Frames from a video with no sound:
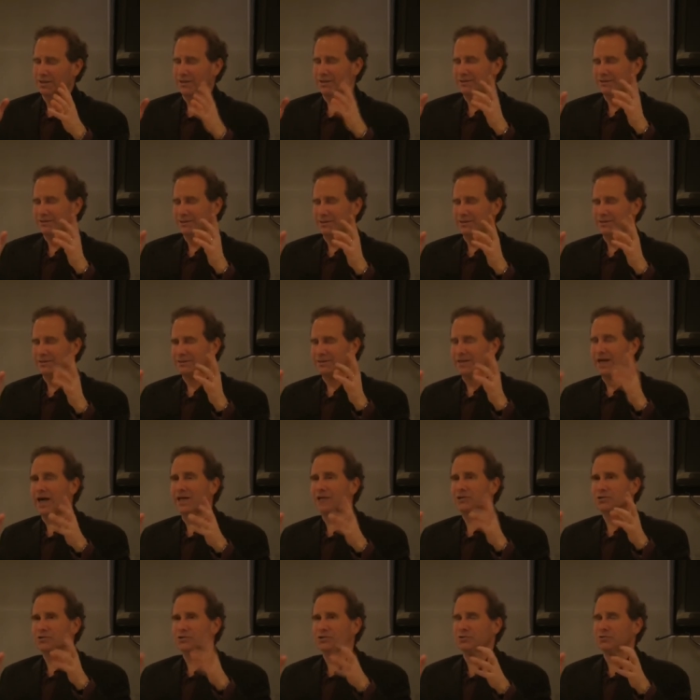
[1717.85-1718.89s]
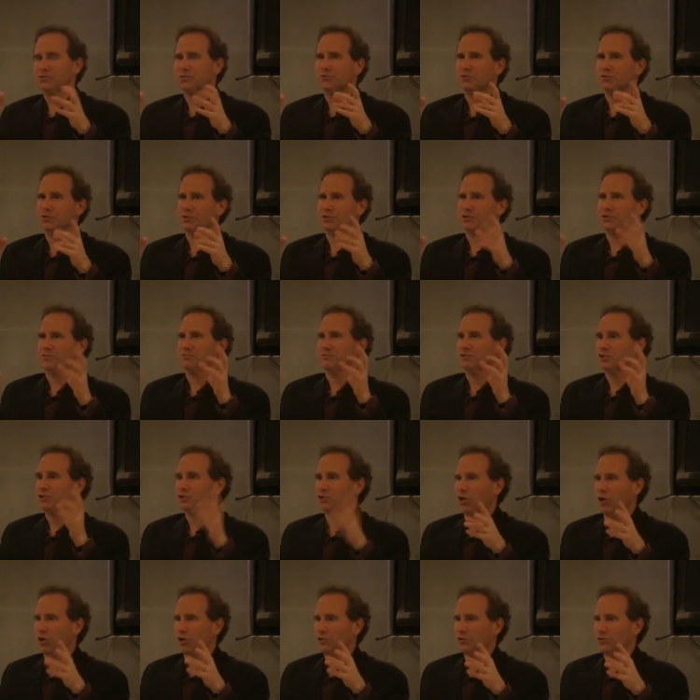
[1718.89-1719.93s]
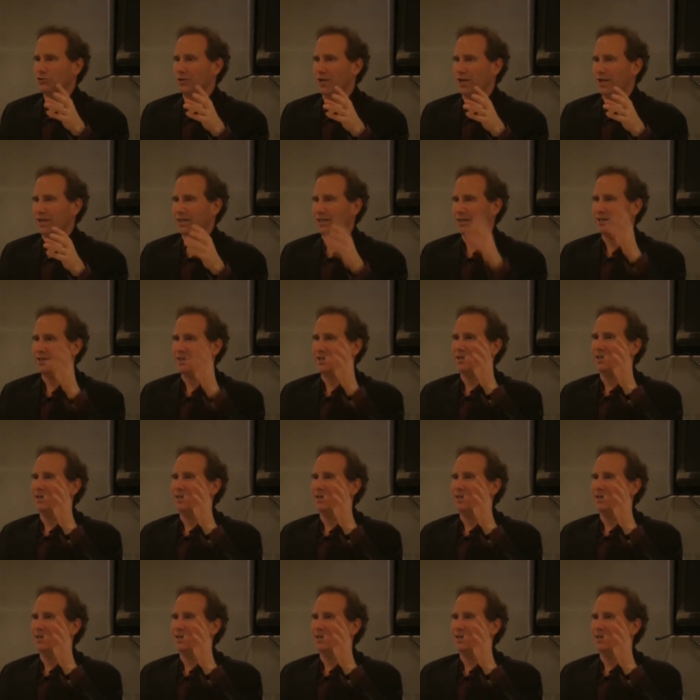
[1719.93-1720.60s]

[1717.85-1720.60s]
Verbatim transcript: a, a Doctor Seuss version of Star Trek,